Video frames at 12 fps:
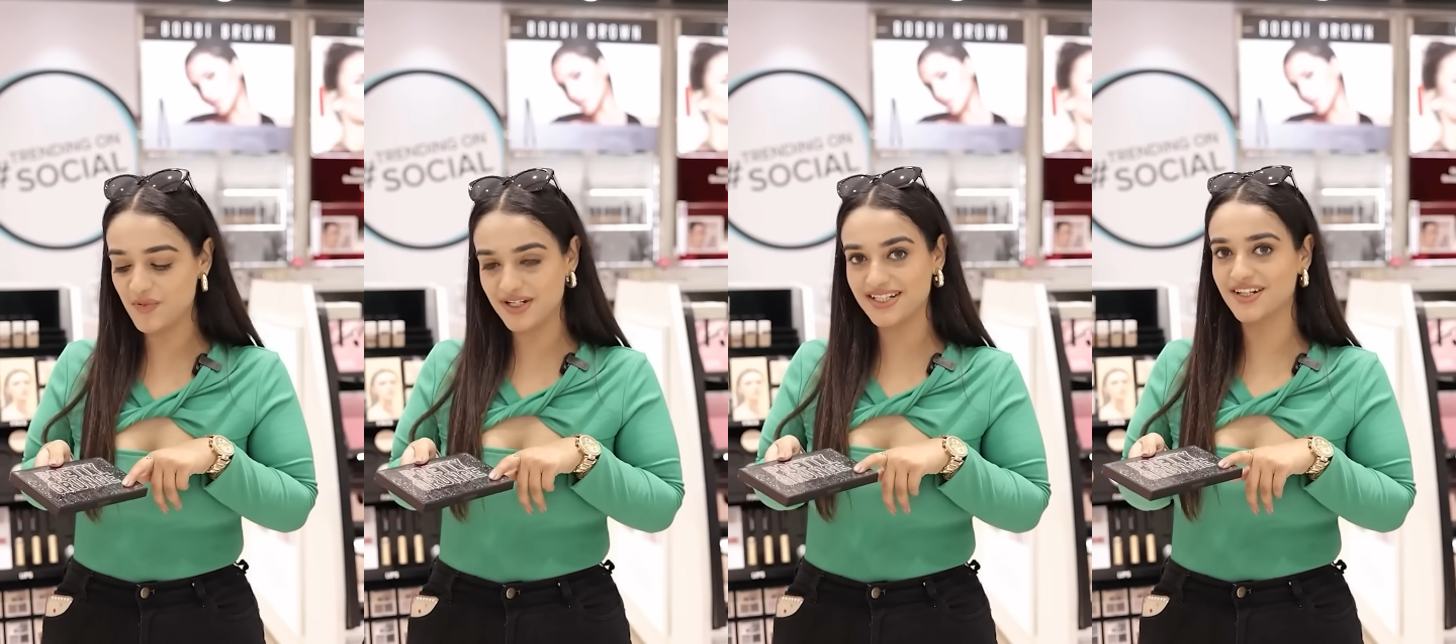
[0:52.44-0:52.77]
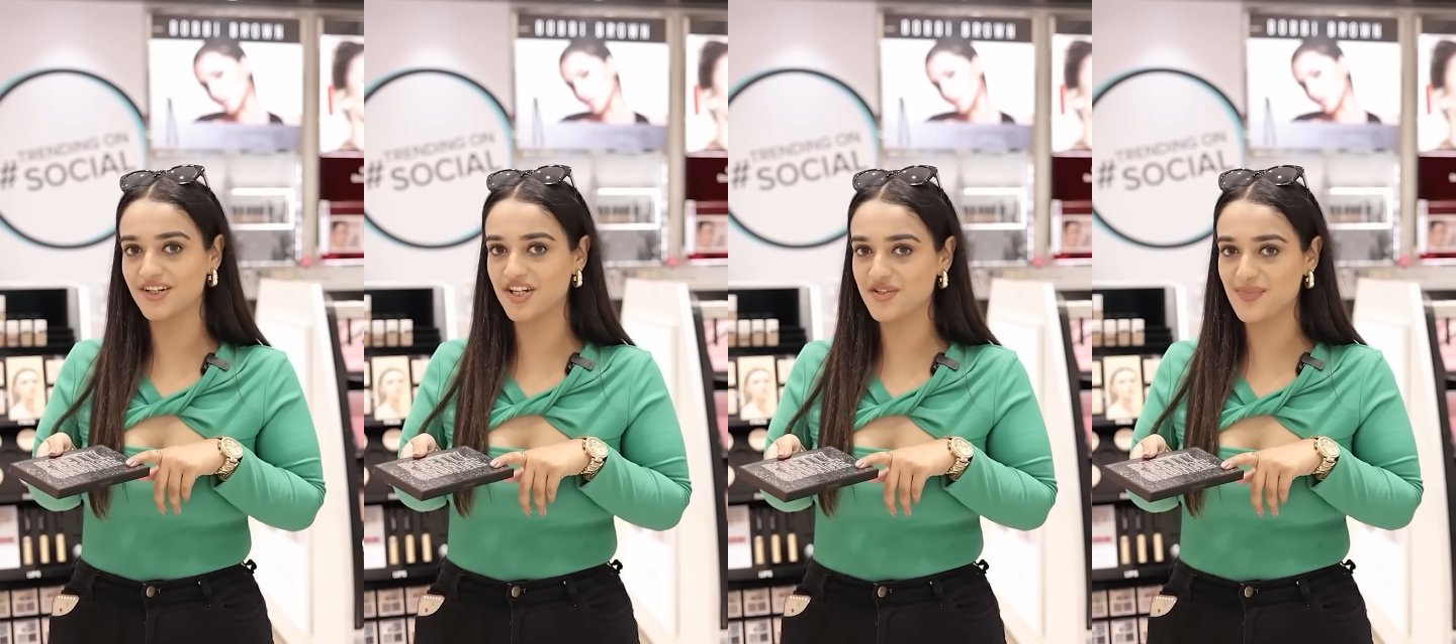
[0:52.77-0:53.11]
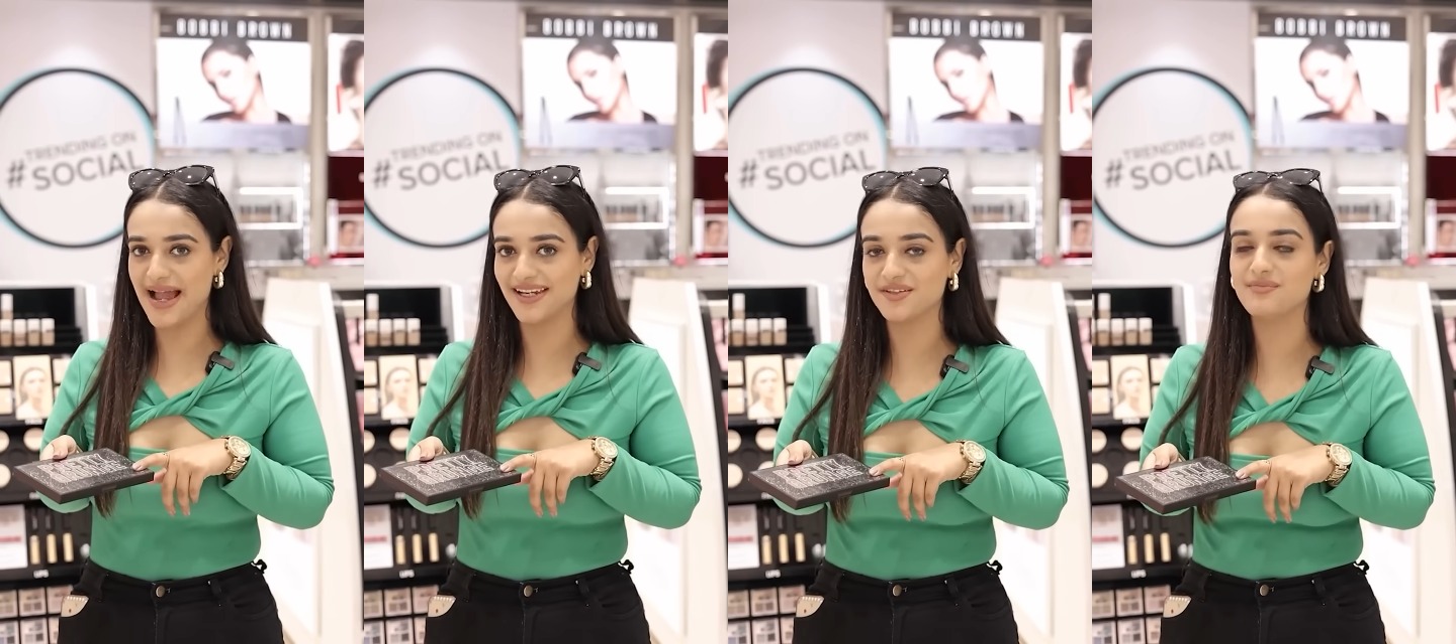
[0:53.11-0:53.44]
Pretty Grunge
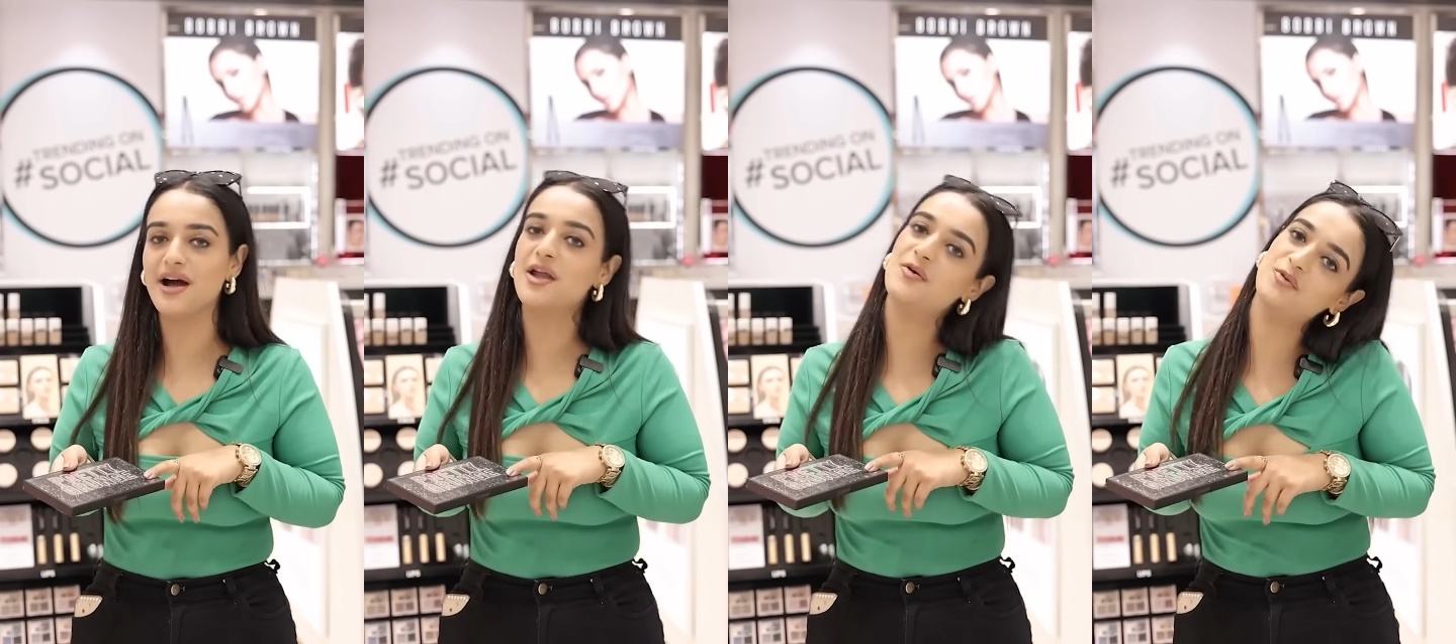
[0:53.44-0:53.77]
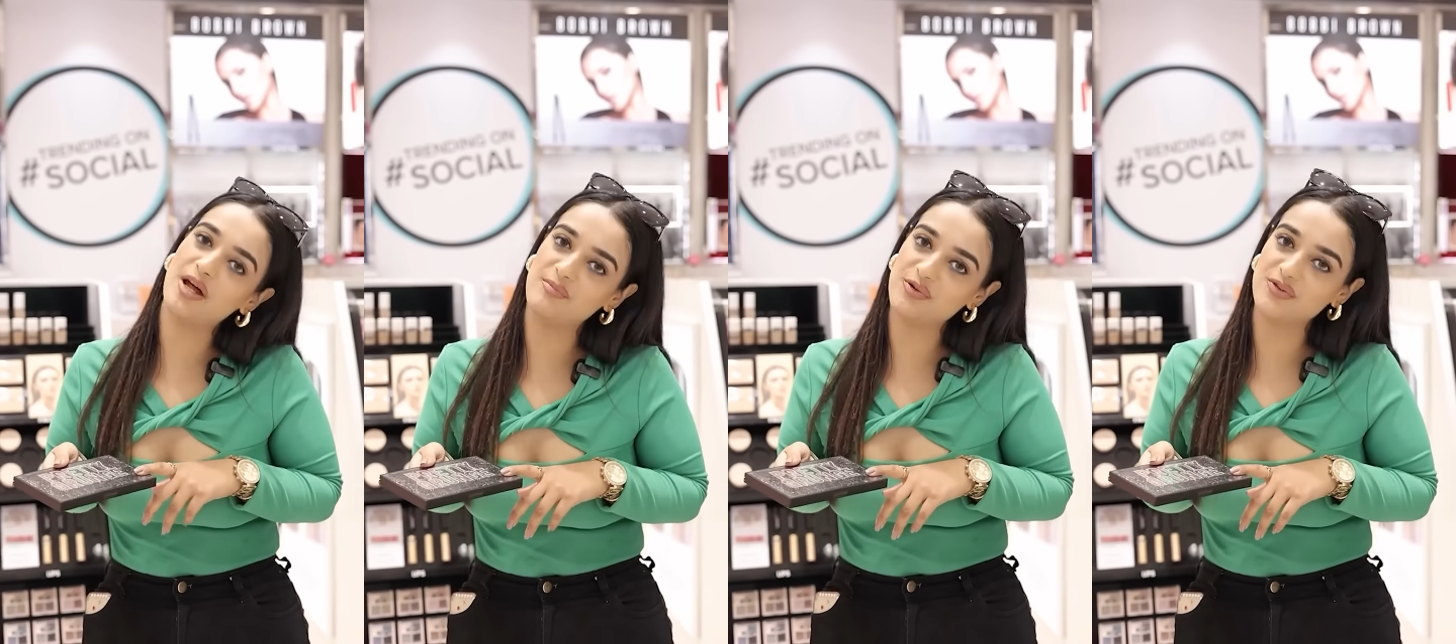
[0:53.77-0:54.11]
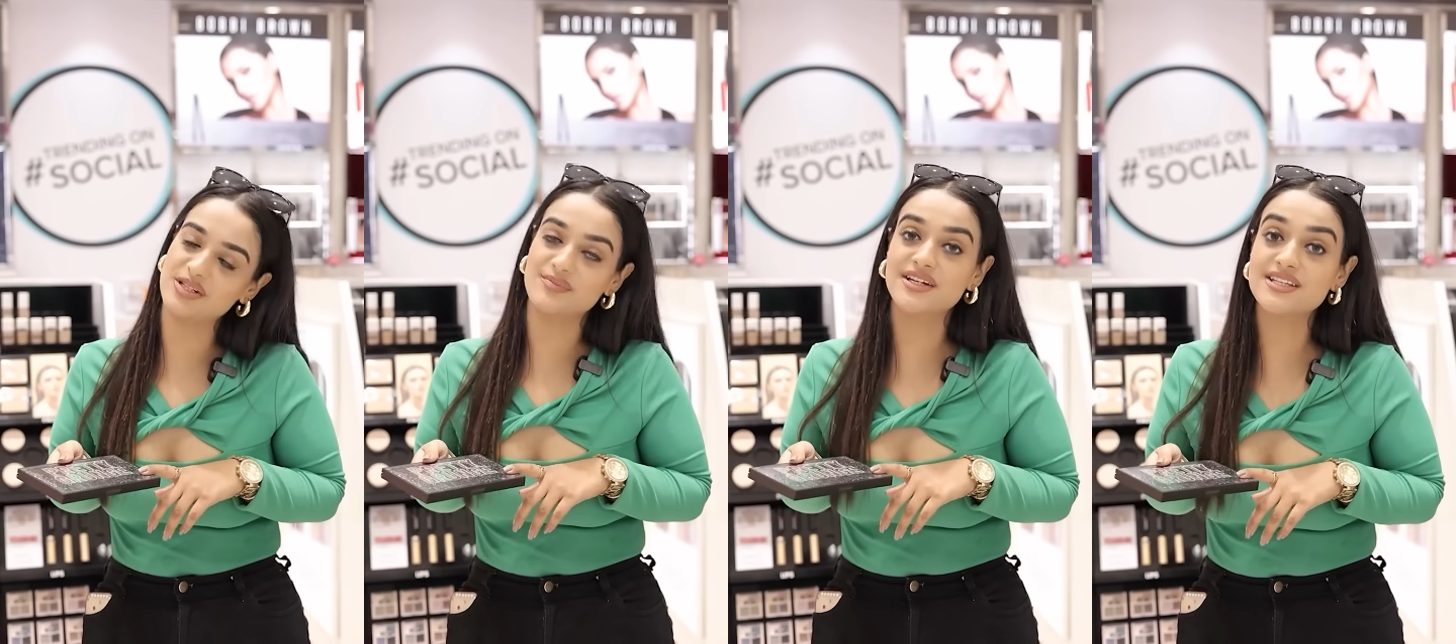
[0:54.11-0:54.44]
palette by Huda
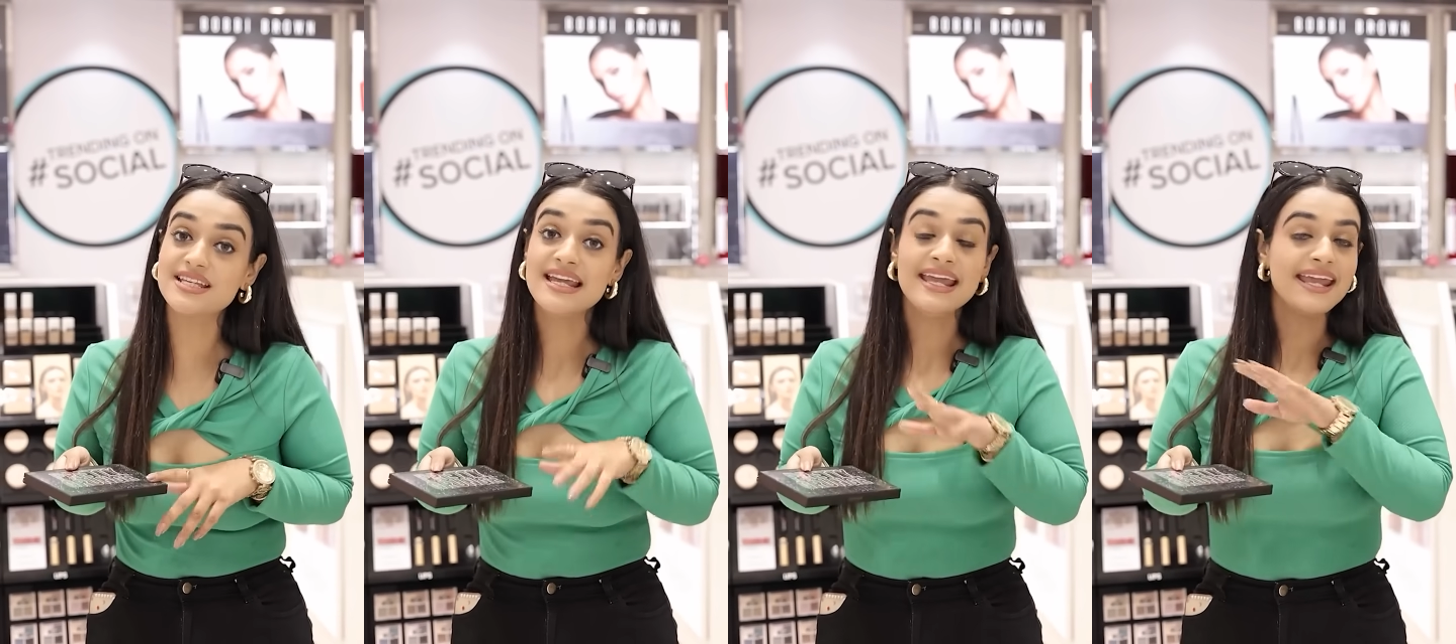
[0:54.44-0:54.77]
Beauty, because